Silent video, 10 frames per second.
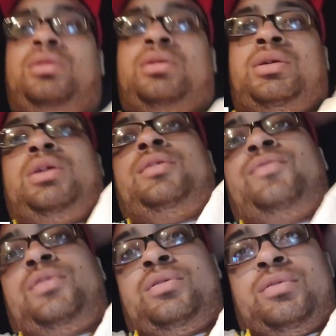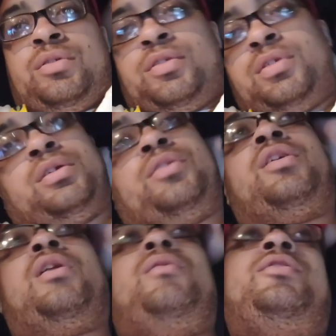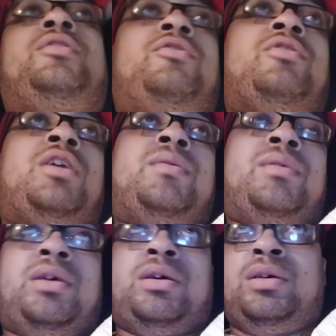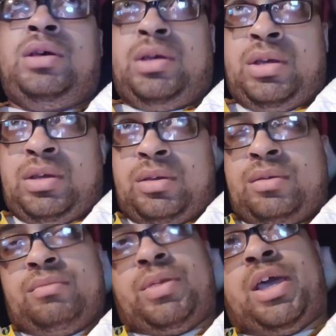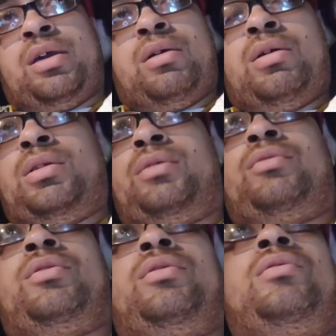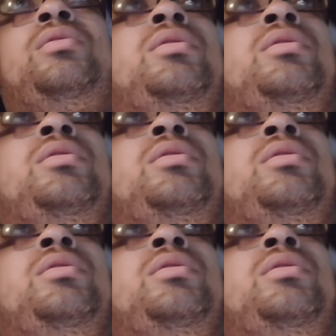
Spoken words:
All right, folks. So we just dropped the backhauling crew